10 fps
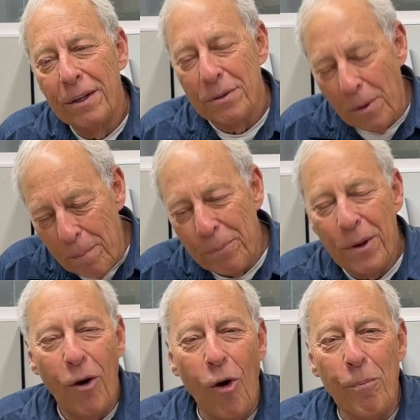So
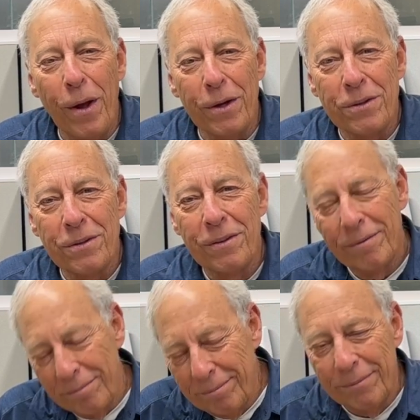hope that's
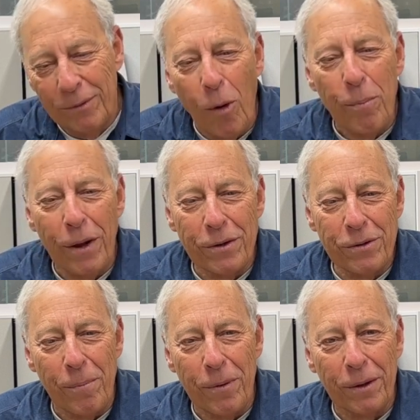Hope that's
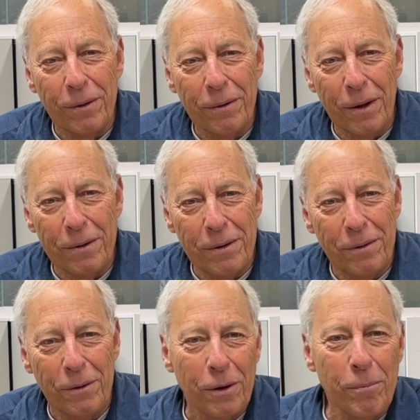something that
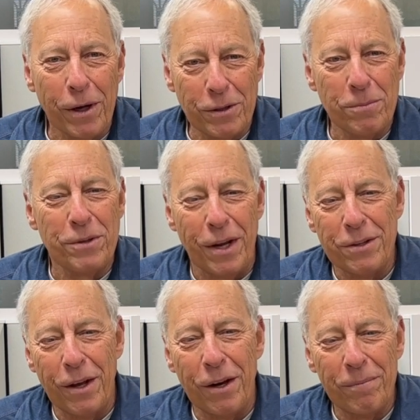you can make some
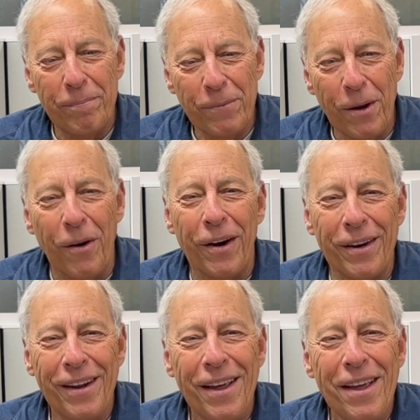sense out of. All right.
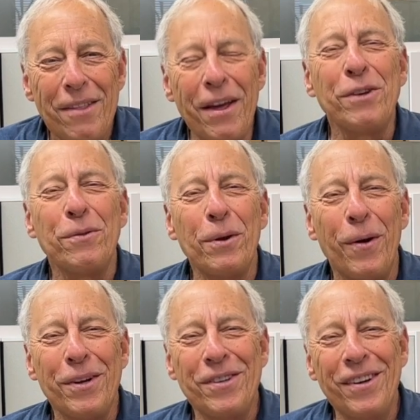Thanks for the
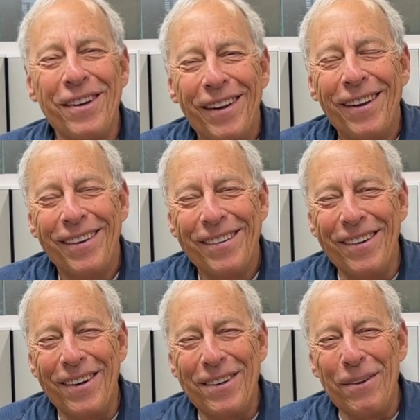question.
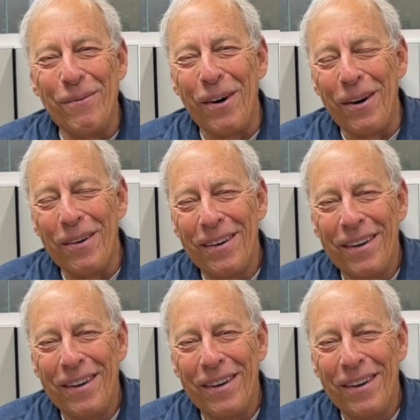Talk to you tomorrow.